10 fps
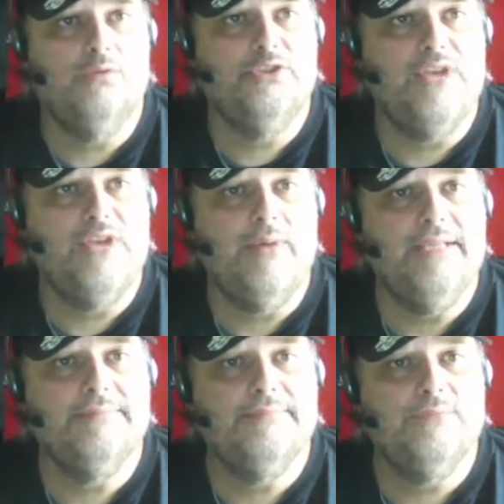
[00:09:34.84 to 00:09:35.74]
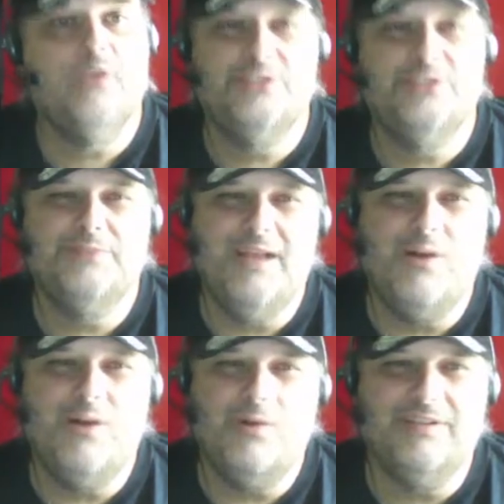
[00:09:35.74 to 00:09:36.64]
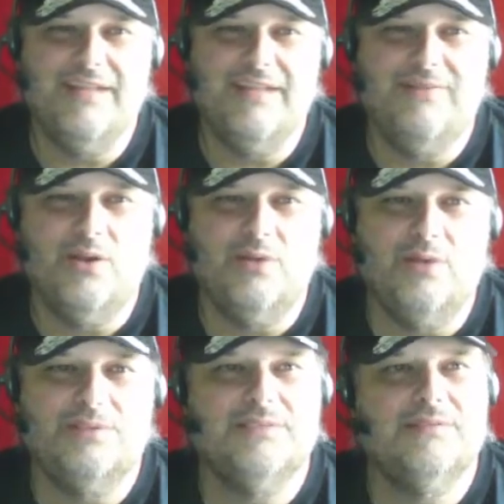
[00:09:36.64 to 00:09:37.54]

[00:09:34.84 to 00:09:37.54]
shall we? Or excuse me, artwork, they're not photos.